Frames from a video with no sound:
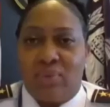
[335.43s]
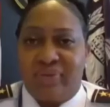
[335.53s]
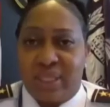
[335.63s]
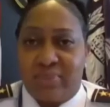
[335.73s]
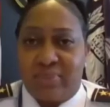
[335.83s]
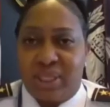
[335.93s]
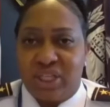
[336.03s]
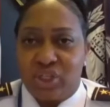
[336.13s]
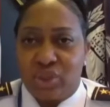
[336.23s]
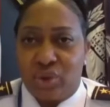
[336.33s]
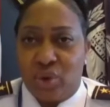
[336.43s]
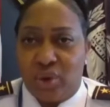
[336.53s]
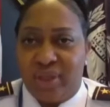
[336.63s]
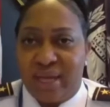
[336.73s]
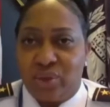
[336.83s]
with some additional
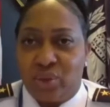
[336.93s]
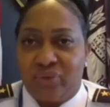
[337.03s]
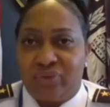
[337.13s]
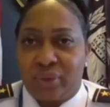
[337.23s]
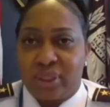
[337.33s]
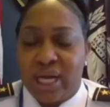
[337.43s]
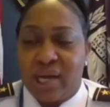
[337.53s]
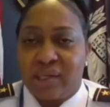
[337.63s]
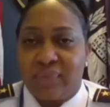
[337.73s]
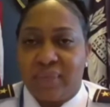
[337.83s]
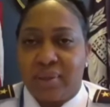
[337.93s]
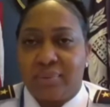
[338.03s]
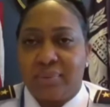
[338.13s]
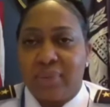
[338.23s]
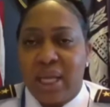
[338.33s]
on that Norfolk
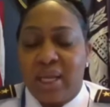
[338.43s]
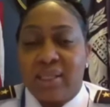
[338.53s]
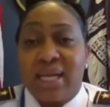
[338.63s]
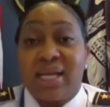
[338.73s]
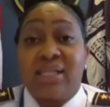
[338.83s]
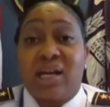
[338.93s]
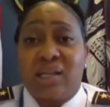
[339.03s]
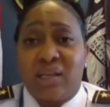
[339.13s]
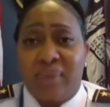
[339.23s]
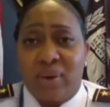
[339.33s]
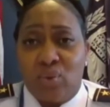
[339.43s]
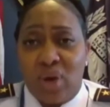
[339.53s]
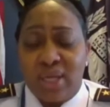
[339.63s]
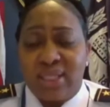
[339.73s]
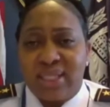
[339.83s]
document. That document
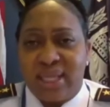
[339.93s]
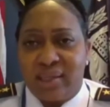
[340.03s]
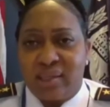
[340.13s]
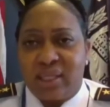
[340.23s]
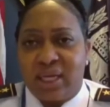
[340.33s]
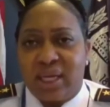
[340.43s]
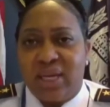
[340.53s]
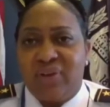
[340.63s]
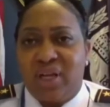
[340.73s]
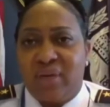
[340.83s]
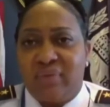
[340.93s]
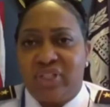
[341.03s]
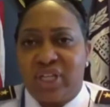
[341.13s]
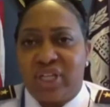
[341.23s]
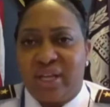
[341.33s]
was sent the evening of
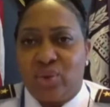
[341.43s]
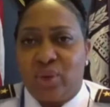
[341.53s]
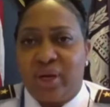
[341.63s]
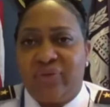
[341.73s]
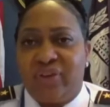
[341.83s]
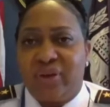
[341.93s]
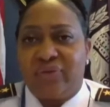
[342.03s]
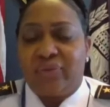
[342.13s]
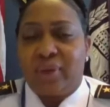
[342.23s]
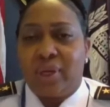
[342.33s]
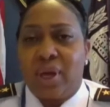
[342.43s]
January 5th.